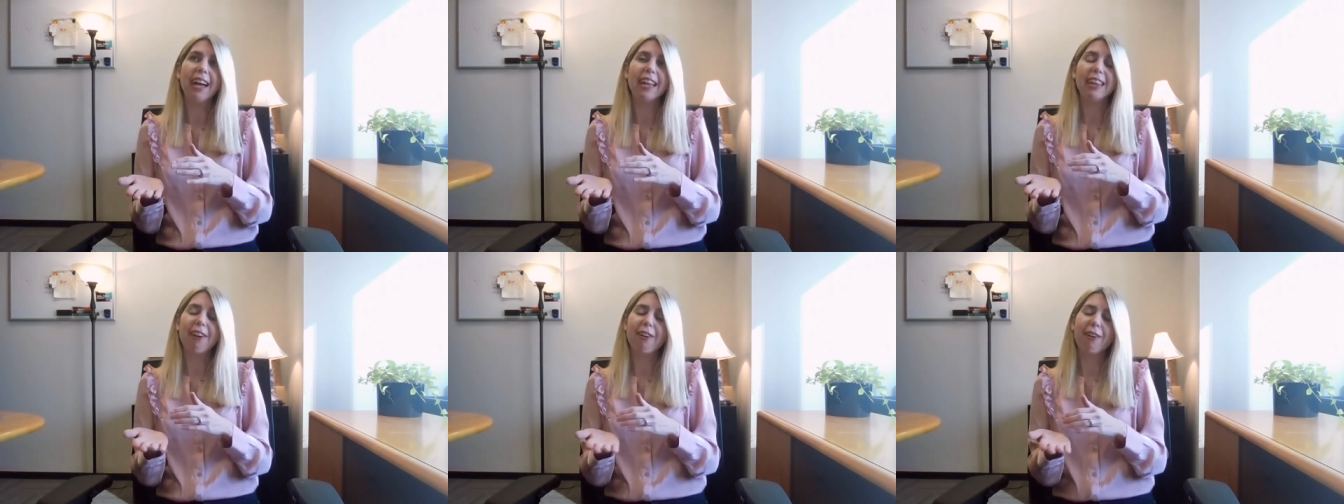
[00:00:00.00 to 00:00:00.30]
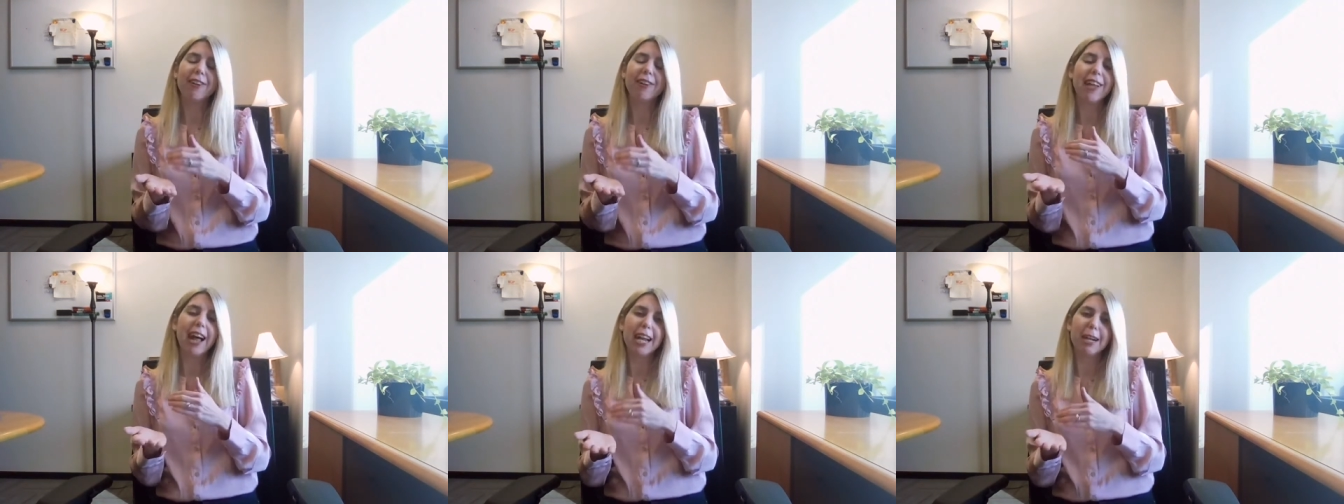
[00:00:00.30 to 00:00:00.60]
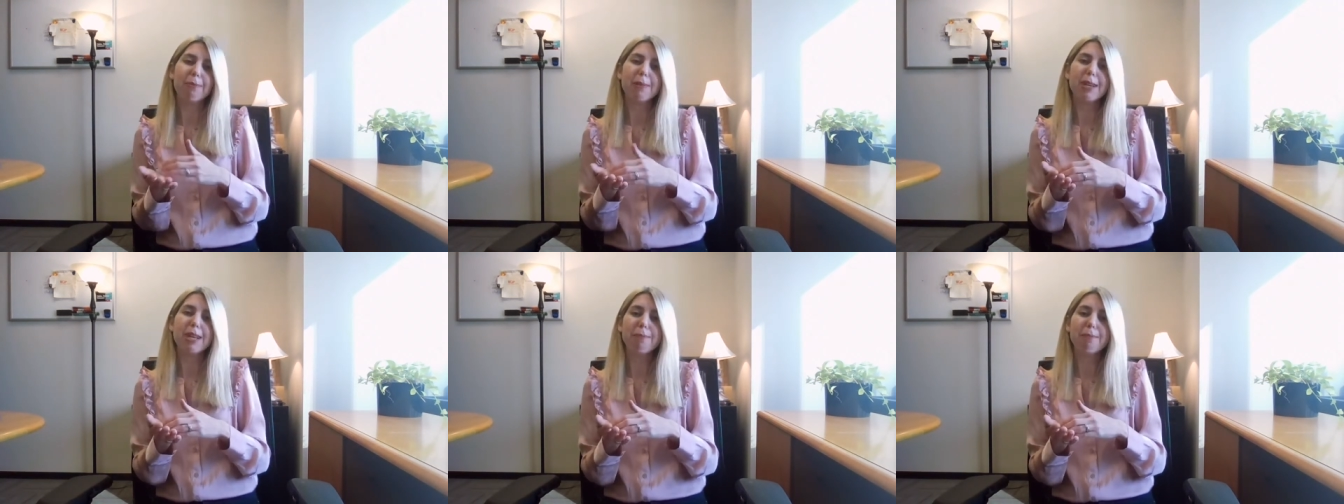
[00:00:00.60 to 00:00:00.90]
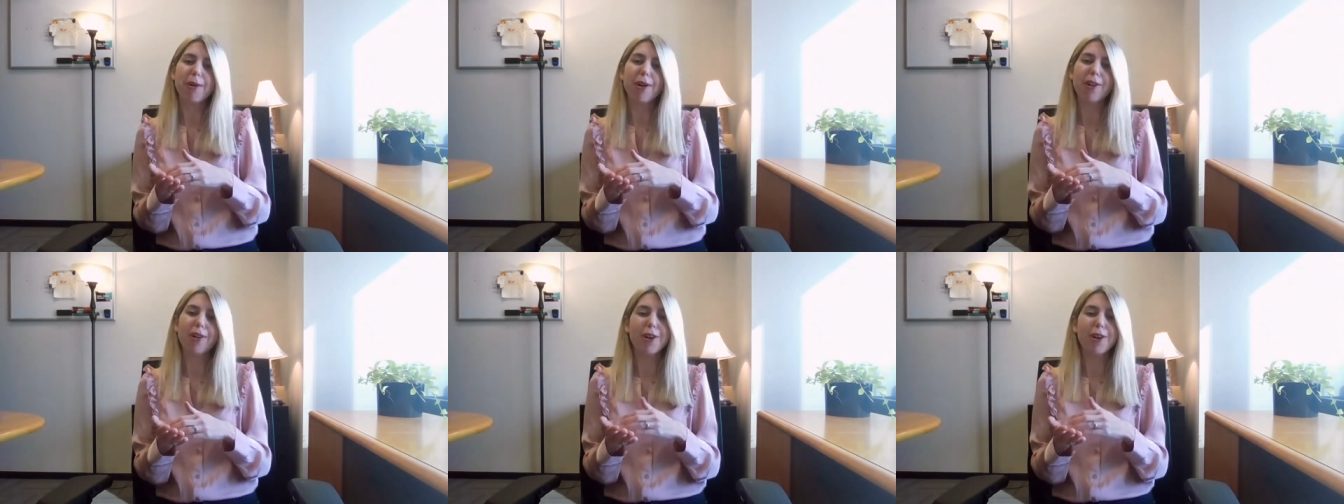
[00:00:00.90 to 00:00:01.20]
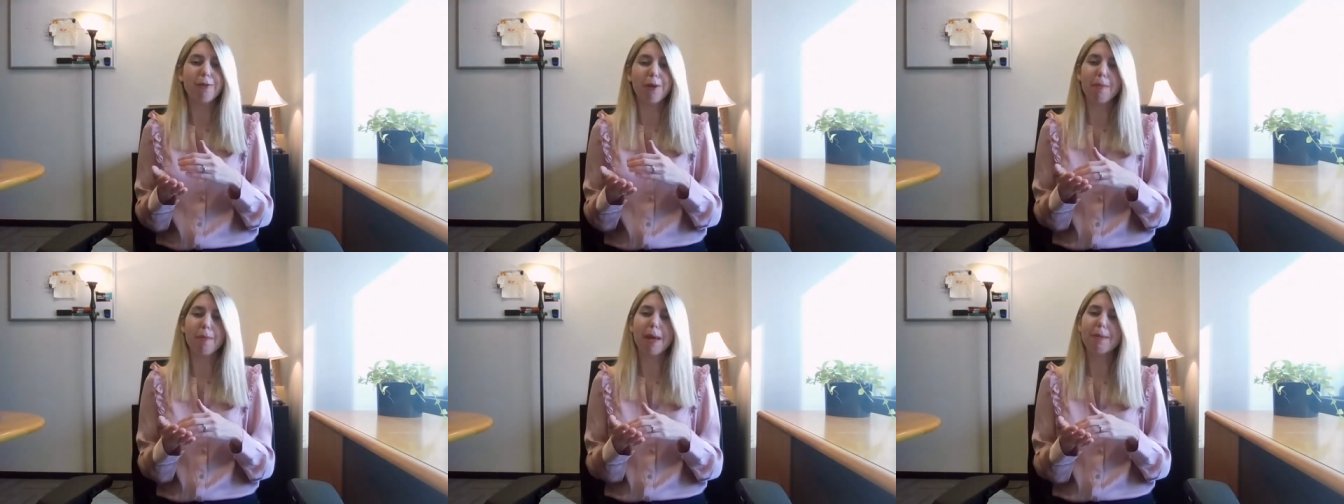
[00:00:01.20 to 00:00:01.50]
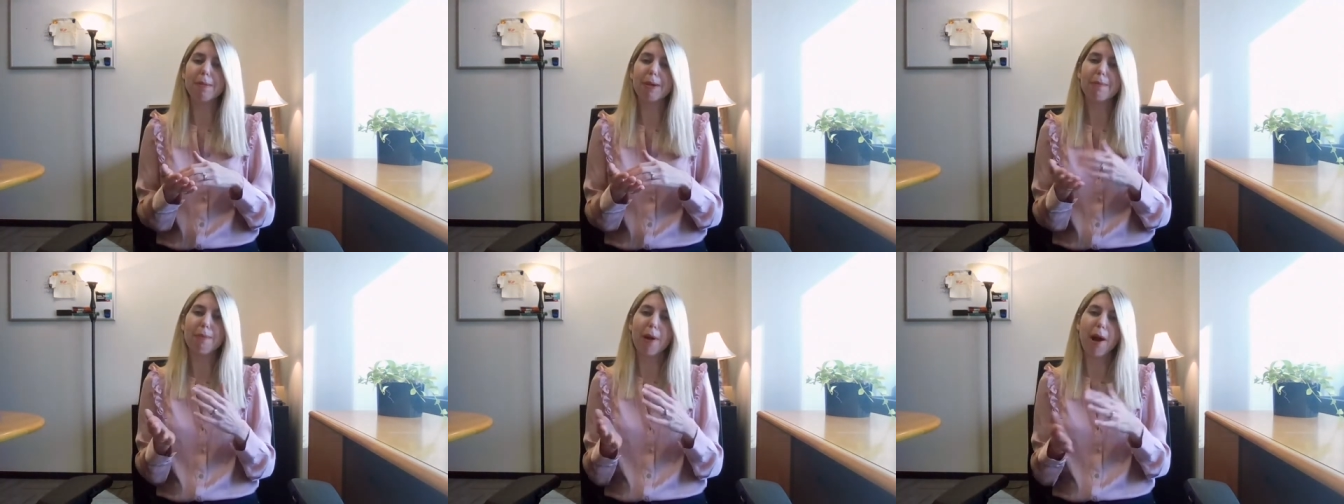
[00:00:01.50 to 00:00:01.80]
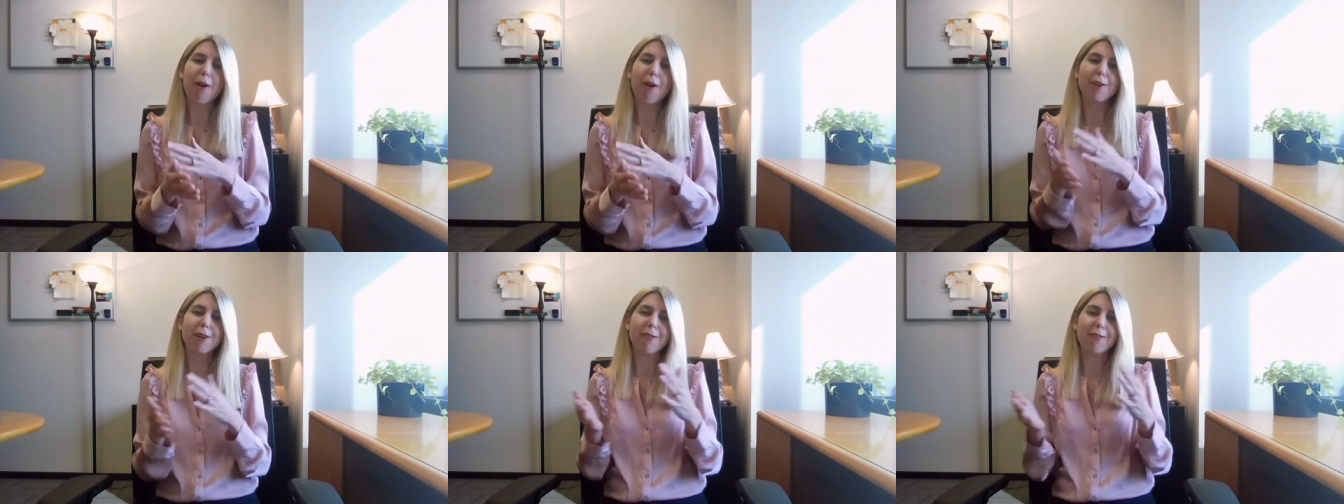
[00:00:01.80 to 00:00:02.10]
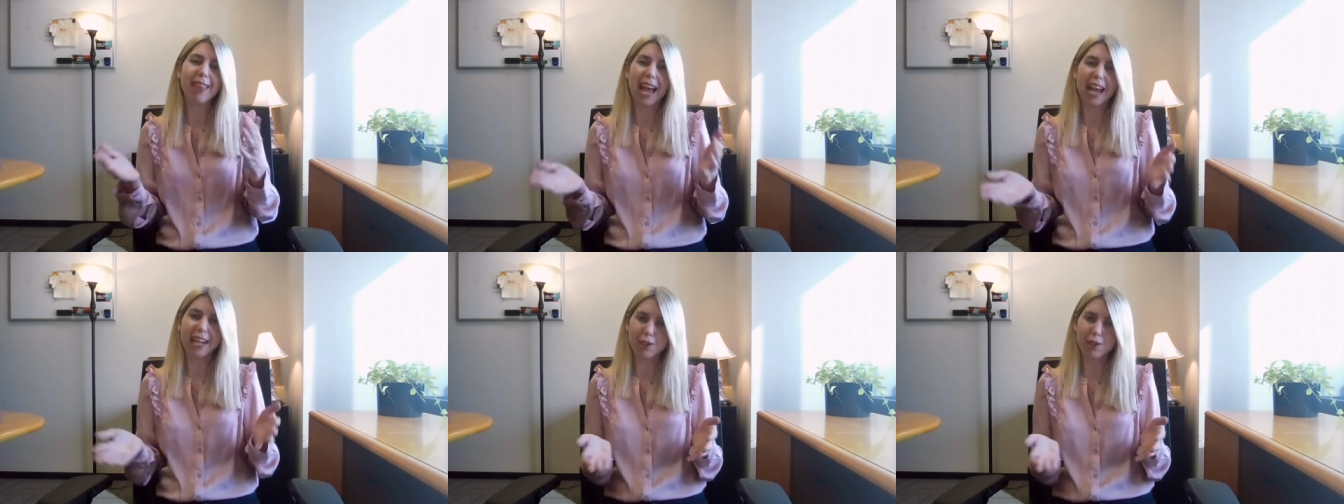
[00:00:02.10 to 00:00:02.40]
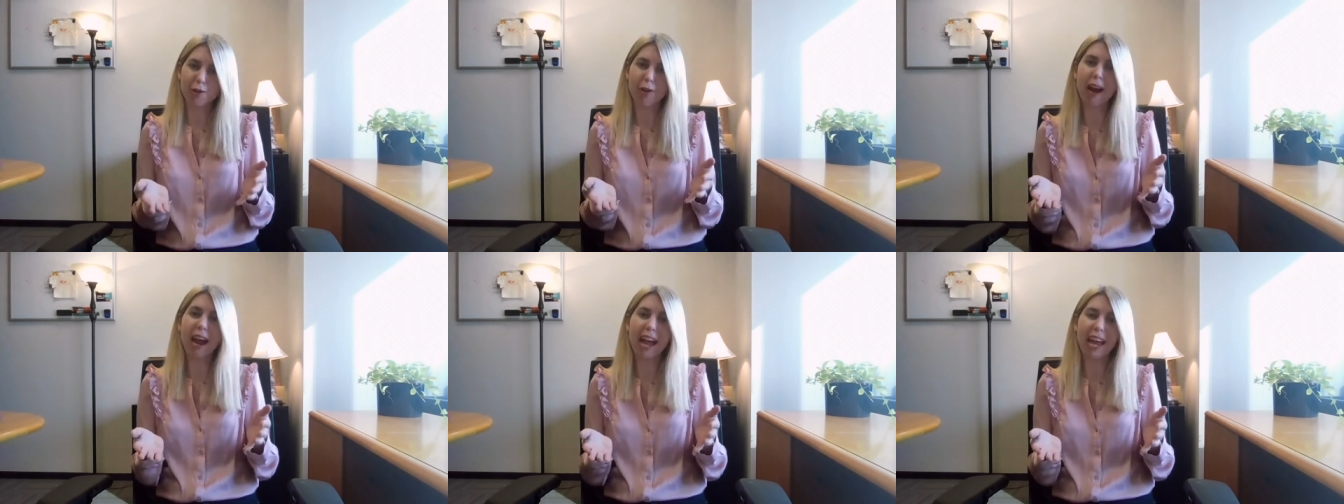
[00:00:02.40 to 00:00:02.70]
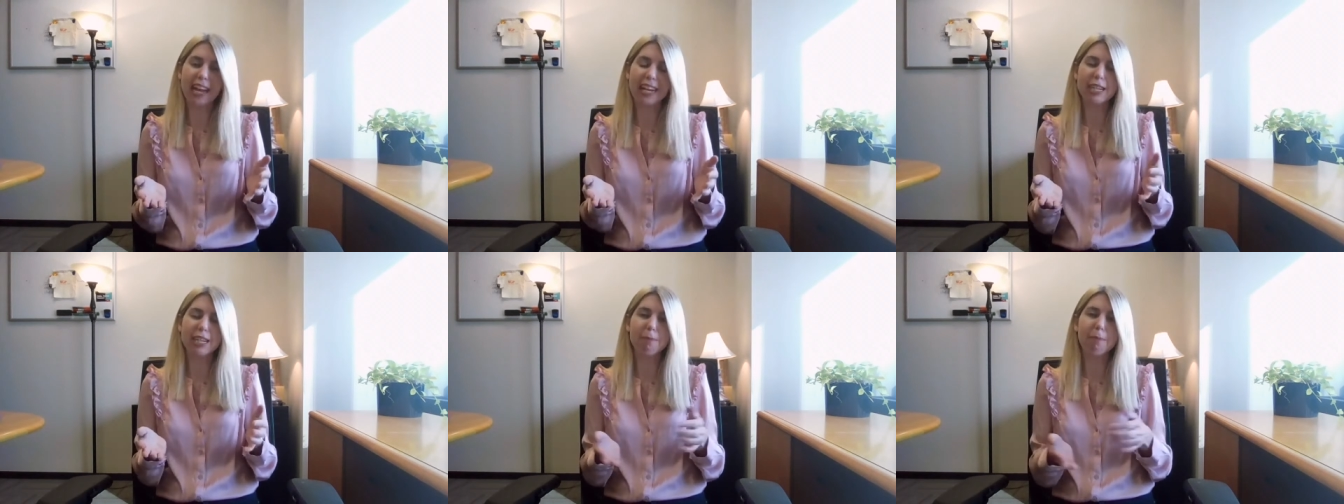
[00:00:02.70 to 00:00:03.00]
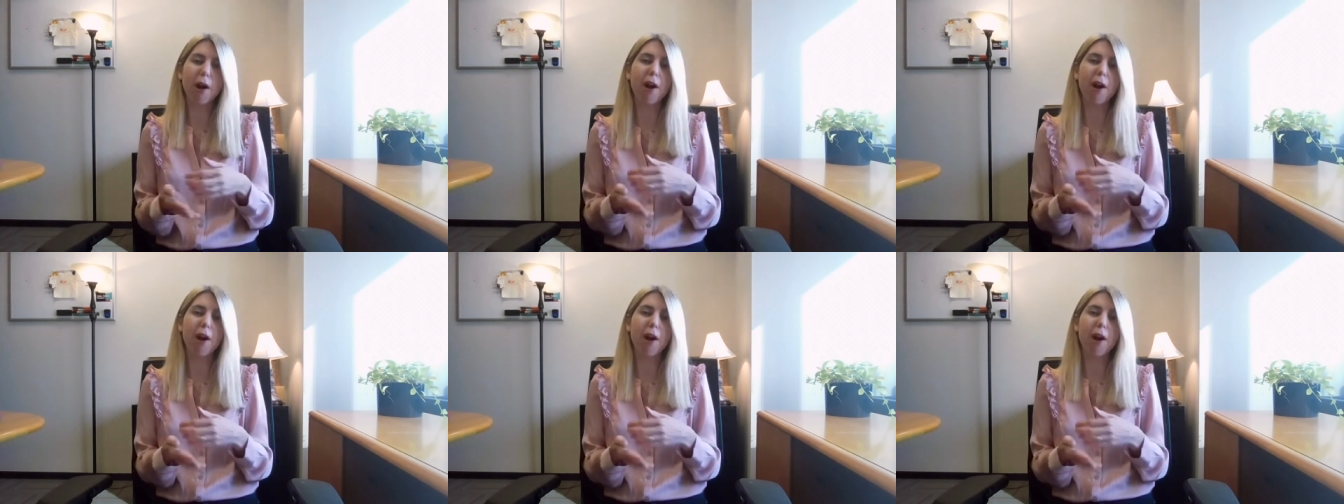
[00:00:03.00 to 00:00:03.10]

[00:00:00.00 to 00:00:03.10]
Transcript: there are a lot of people who are maybe part of that trend,